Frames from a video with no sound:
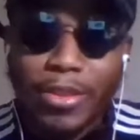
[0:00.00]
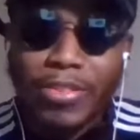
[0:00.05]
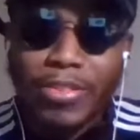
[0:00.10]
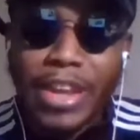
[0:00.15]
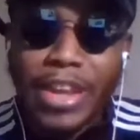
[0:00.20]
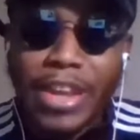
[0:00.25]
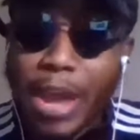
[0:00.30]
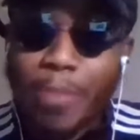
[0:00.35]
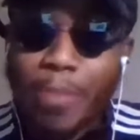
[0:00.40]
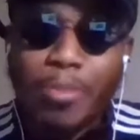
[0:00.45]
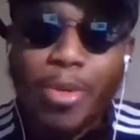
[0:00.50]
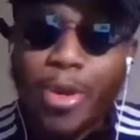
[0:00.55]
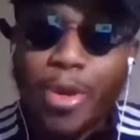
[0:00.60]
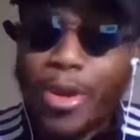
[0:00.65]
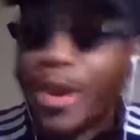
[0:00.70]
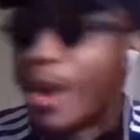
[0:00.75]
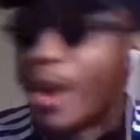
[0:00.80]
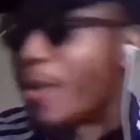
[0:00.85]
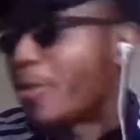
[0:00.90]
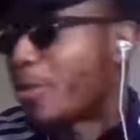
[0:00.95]
See, that
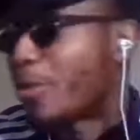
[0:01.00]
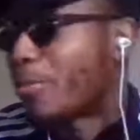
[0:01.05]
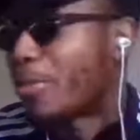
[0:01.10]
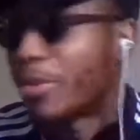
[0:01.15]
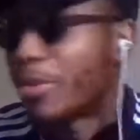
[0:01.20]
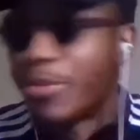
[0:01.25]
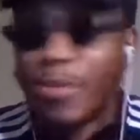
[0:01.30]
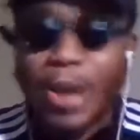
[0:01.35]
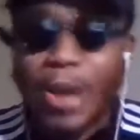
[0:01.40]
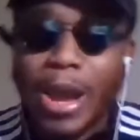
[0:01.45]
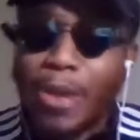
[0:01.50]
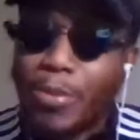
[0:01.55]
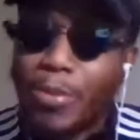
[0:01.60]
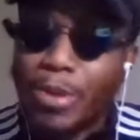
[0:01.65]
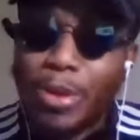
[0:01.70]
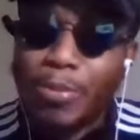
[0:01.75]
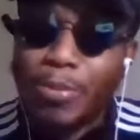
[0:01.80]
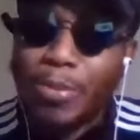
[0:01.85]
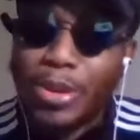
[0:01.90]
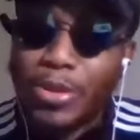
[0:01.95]
part I wouldn't
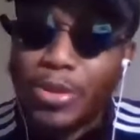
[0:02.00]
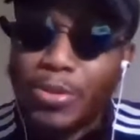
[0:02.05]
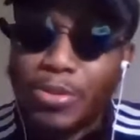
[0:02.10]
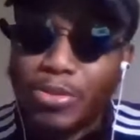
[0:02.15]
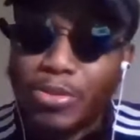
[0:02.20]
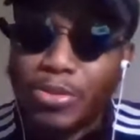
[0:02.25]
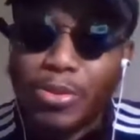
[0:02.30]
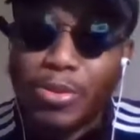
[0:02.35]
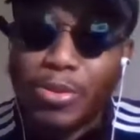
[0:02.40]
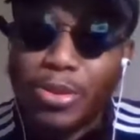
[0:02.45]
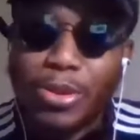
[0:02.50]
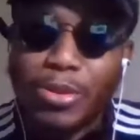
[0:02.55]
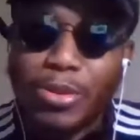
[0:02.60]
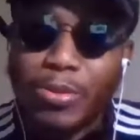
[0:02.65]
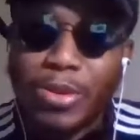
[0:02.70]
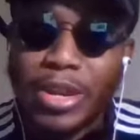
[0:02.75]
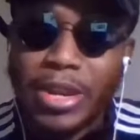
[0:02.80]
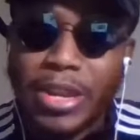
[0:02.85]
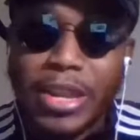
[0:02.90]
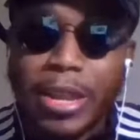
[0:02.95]
have been doing so
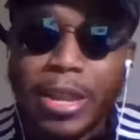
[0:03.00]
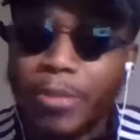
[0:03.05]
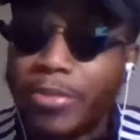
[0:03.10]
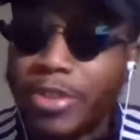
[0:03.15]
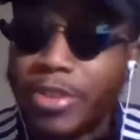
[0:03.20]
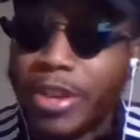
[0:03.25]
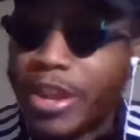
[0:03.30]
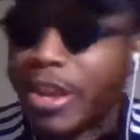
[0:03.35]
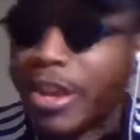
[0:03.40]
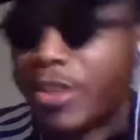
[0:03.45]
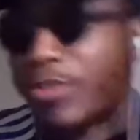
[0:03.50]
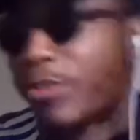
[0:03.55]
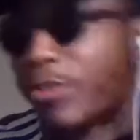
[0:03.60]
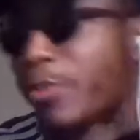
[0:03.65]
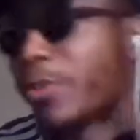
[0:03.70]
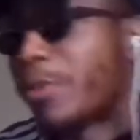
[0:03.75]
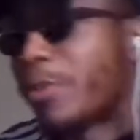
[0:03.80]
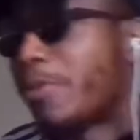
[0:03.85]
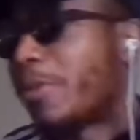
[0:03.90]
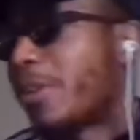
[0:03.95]
good when it came to the ice
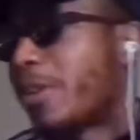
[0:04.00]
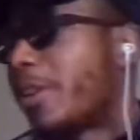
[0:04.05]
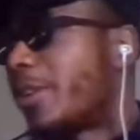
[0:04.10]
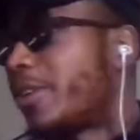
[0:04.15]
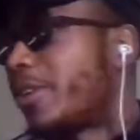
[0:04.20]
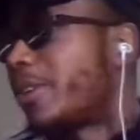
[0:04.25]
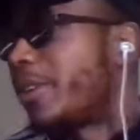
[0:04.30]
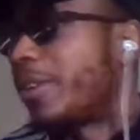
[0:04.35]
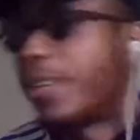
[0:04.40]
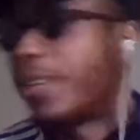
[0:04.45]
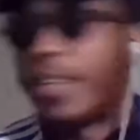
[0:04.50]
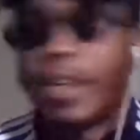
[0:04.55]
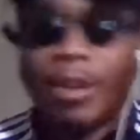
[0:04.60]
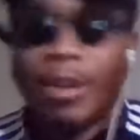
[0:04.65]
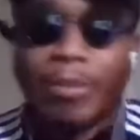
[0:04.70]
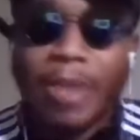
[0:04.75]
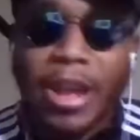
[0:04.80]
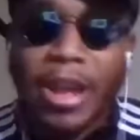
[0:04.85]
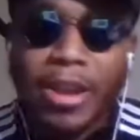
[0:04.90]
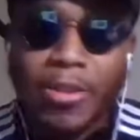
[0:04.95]
cream.
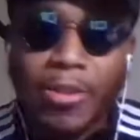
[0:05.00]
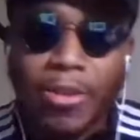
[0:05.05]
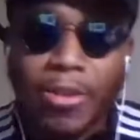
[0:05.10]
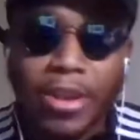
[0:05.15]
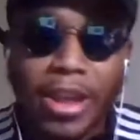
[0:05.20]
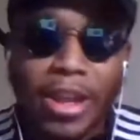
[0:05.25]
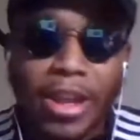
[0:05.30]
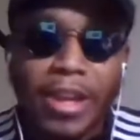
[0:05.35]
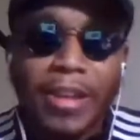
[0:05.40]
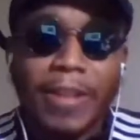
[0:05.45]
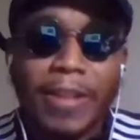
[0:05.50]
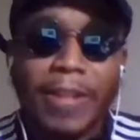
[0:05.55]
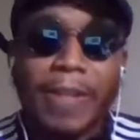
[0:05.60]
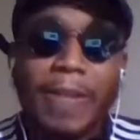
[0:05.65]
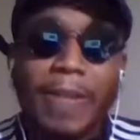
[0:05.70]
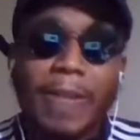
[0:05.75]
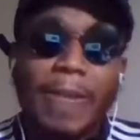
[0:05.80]
I'm not gonna lie.